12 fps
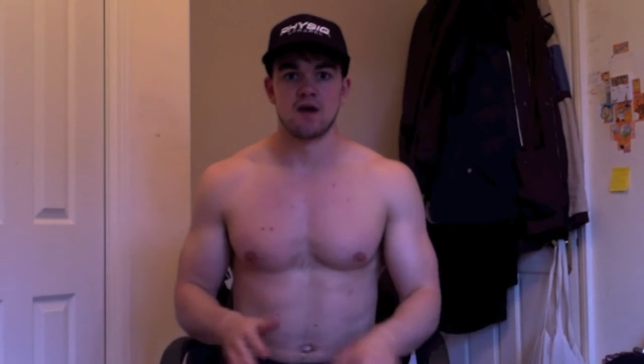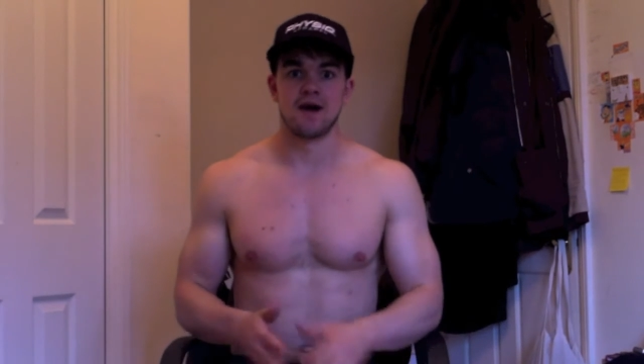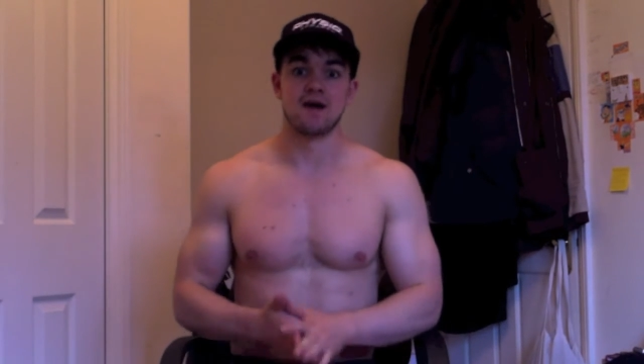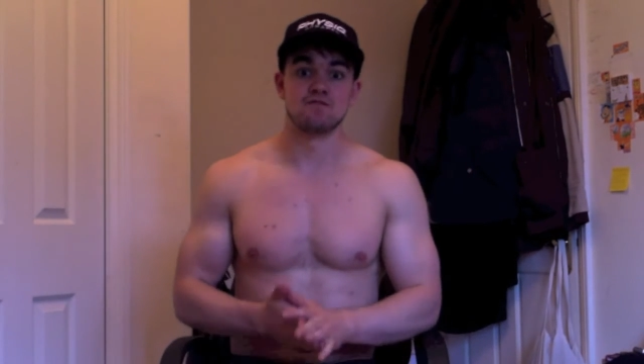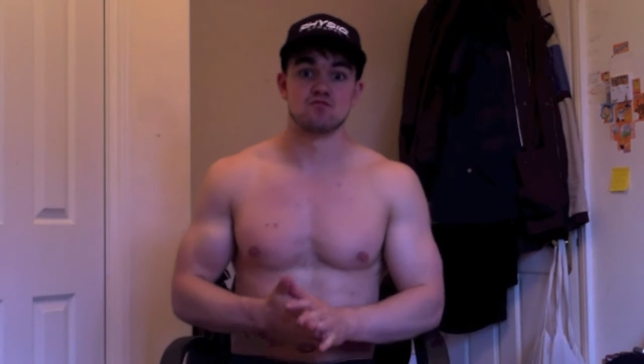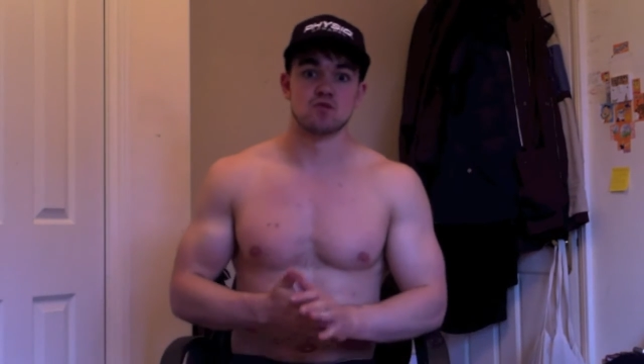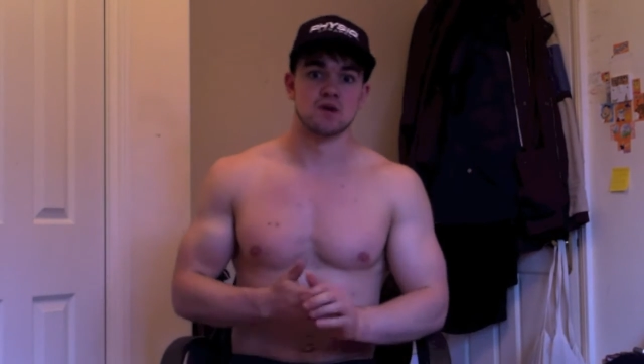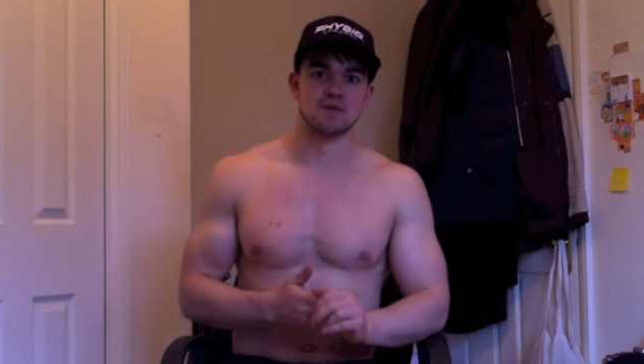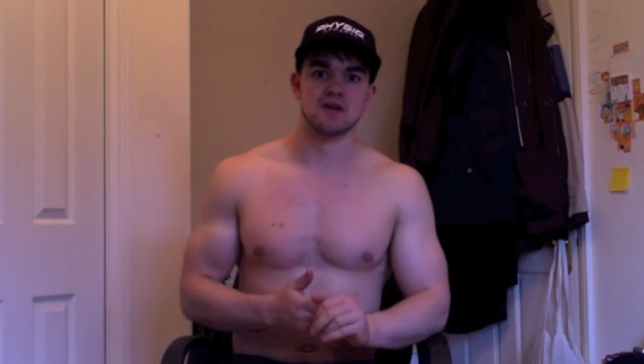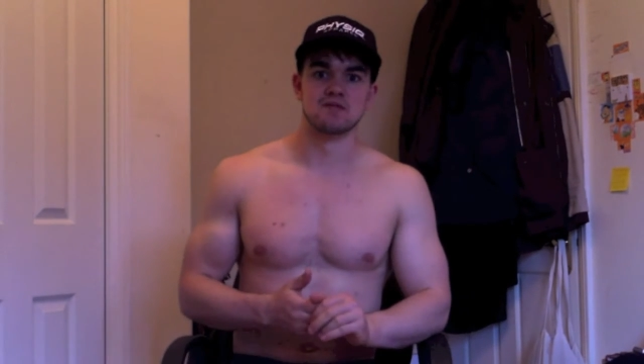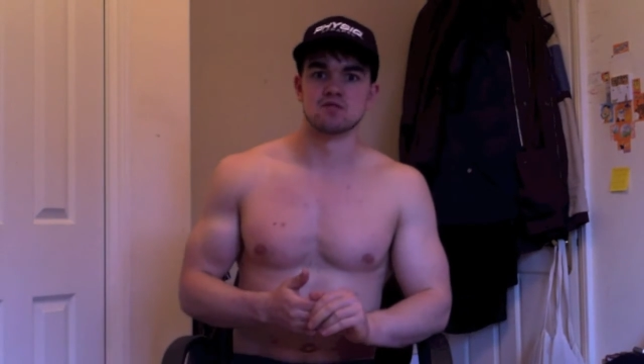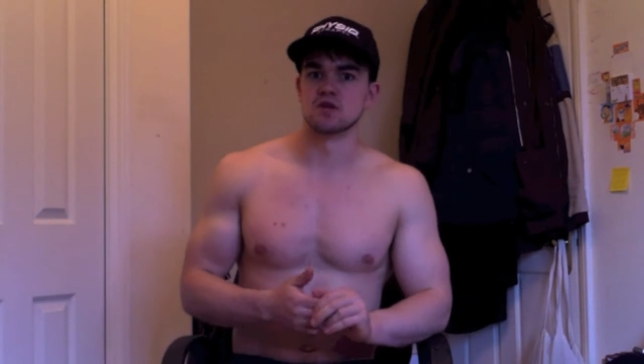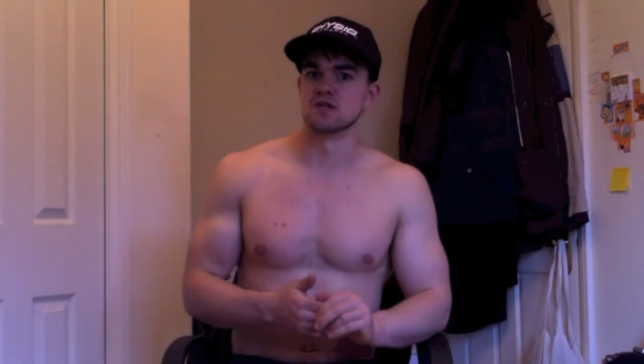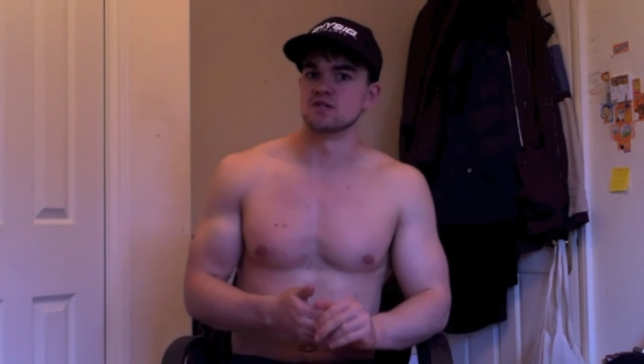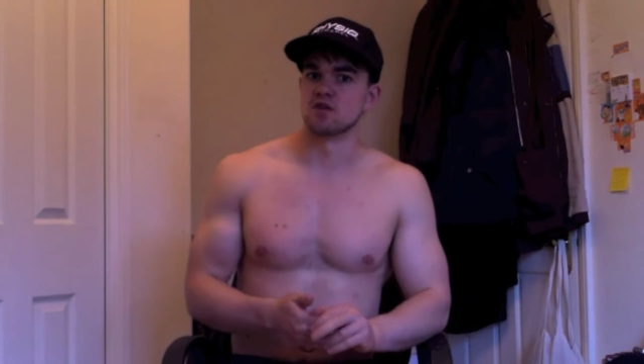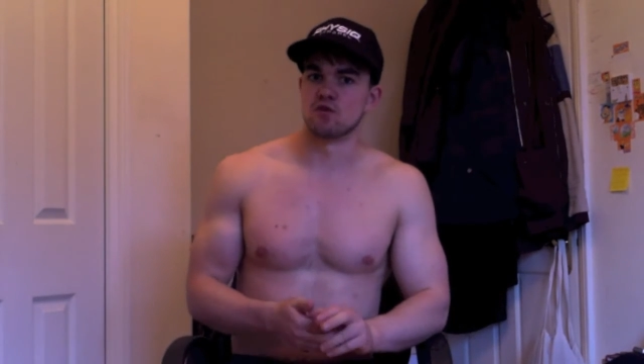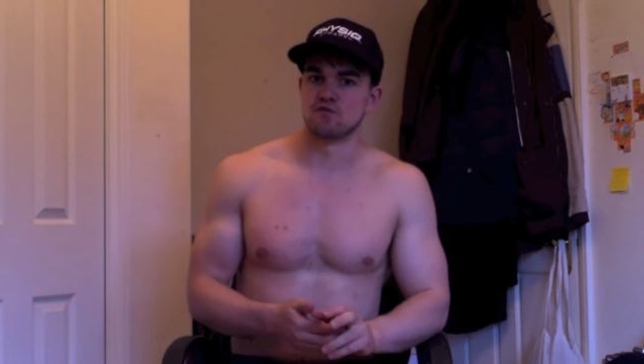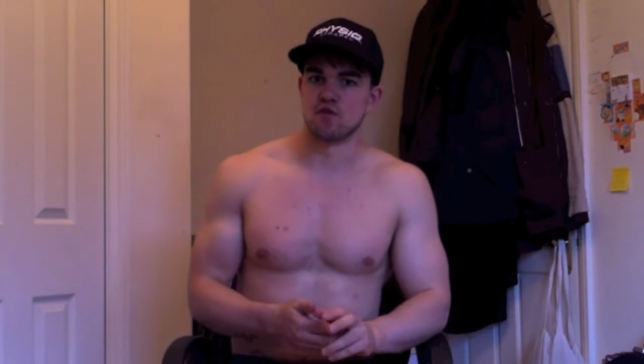I haven't really been
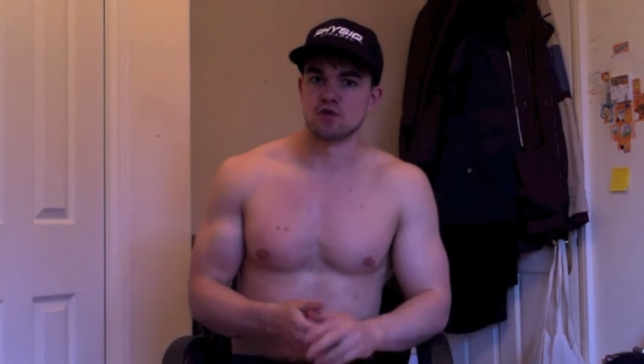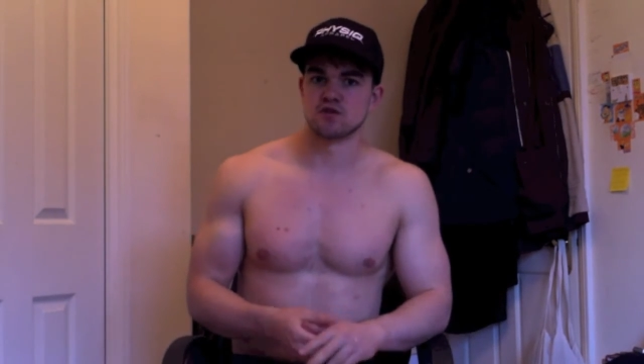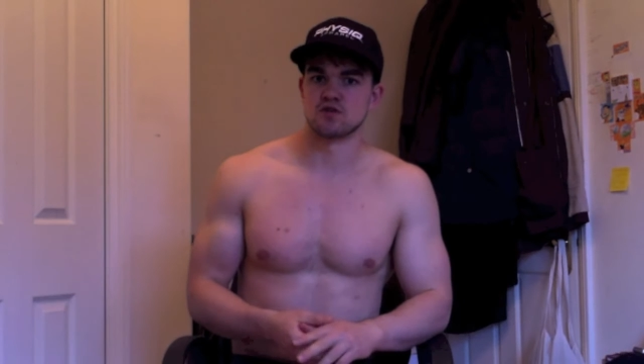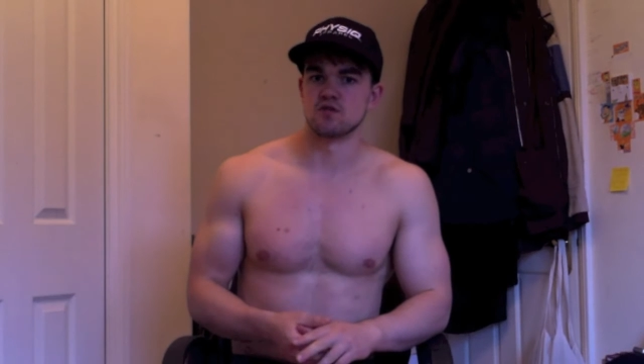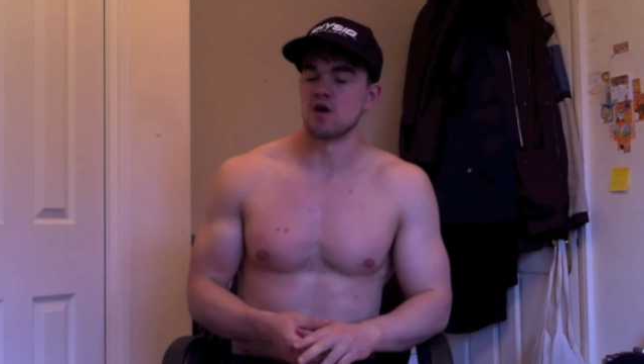releasing a lot of